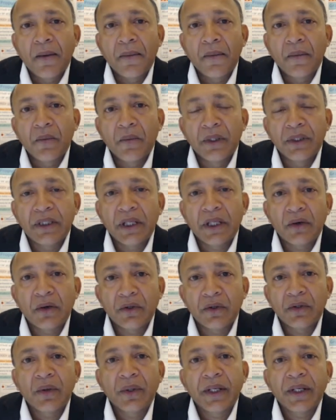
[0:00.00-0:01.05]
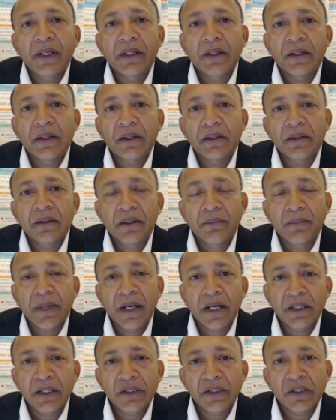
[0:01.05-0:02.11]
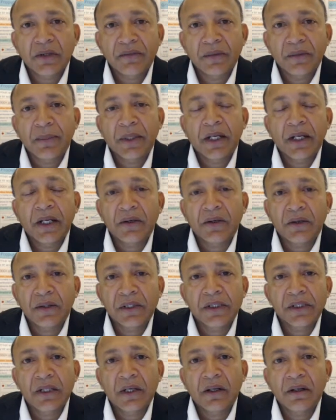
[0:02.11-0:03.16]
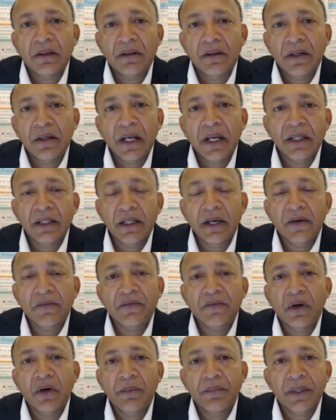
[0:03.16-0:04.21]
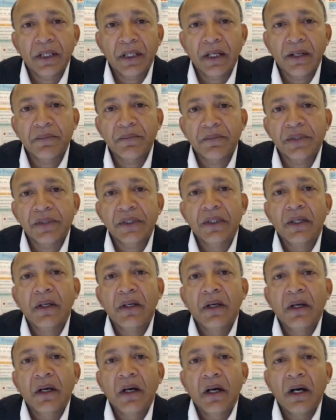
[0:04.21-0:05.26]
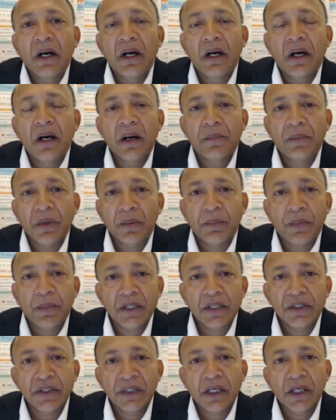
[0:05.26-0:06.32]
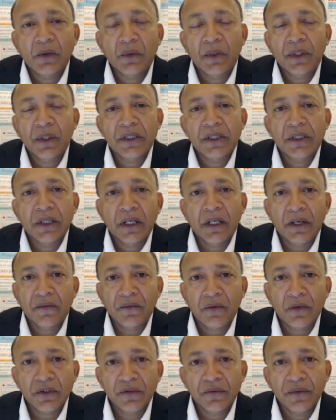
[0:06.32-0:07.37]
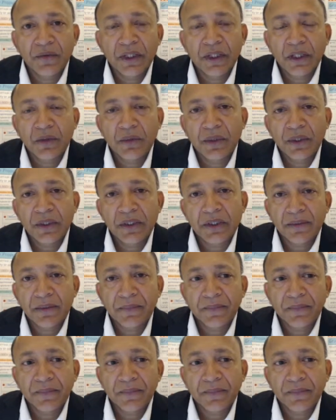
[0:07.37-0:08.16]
without knowing the mass of the planet or the star, and therefore it becomes a propulsion equation and a force field equation.